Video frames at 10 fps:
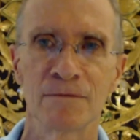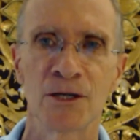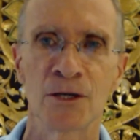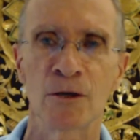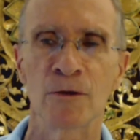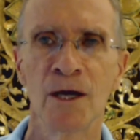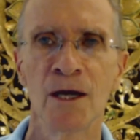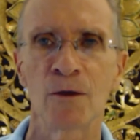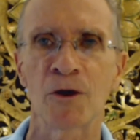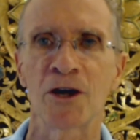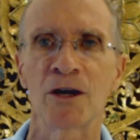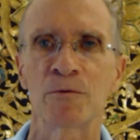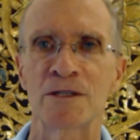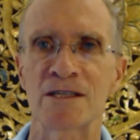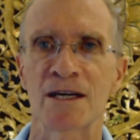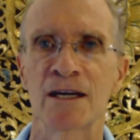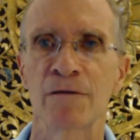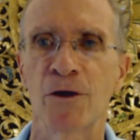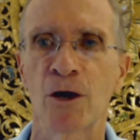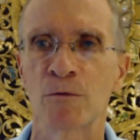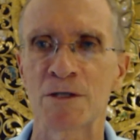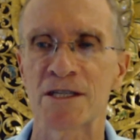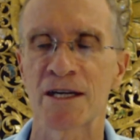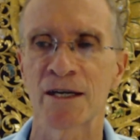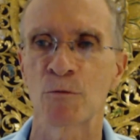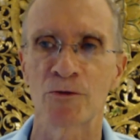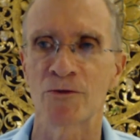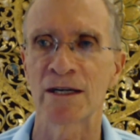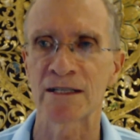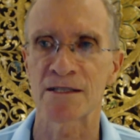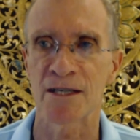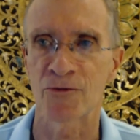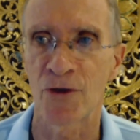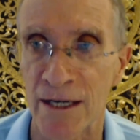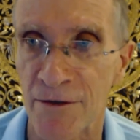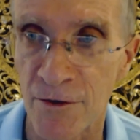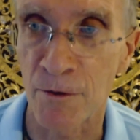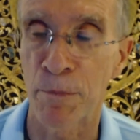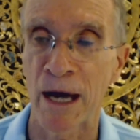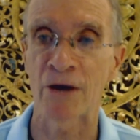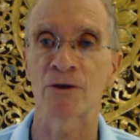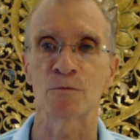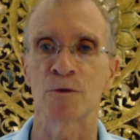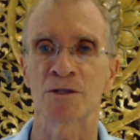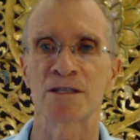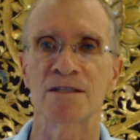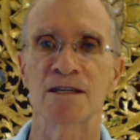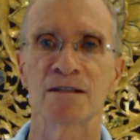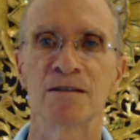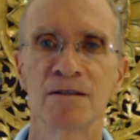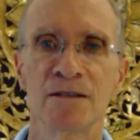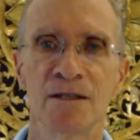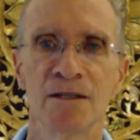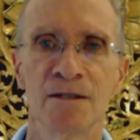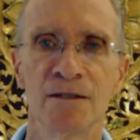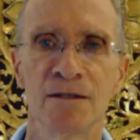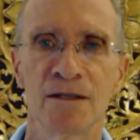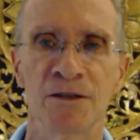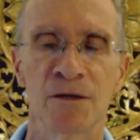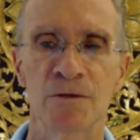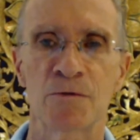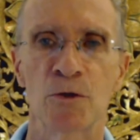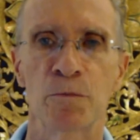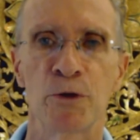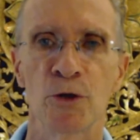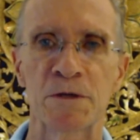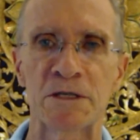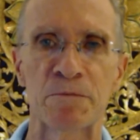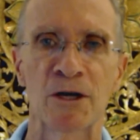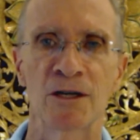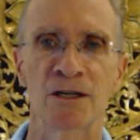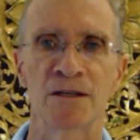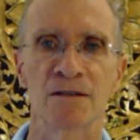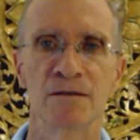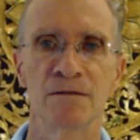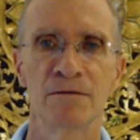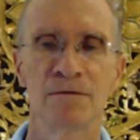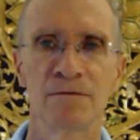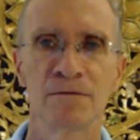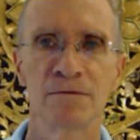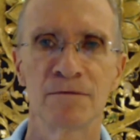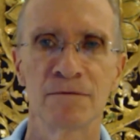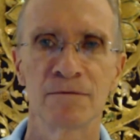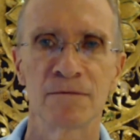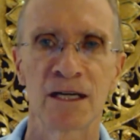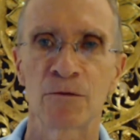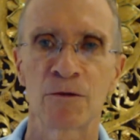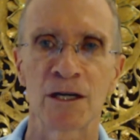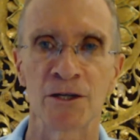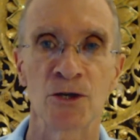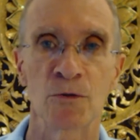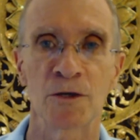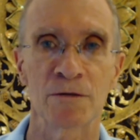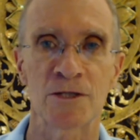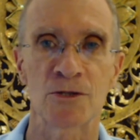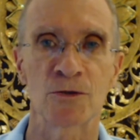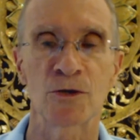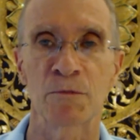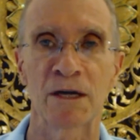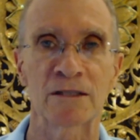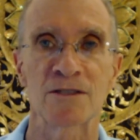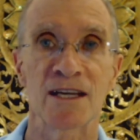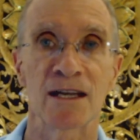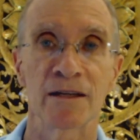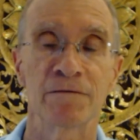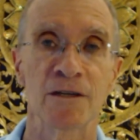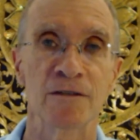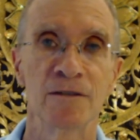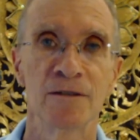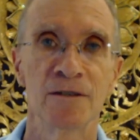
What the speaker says: What I would say if I was saying what Ra said rather than parrot what he said, and there was real purpose behind it. And he really knew what he was talking about because he lived it.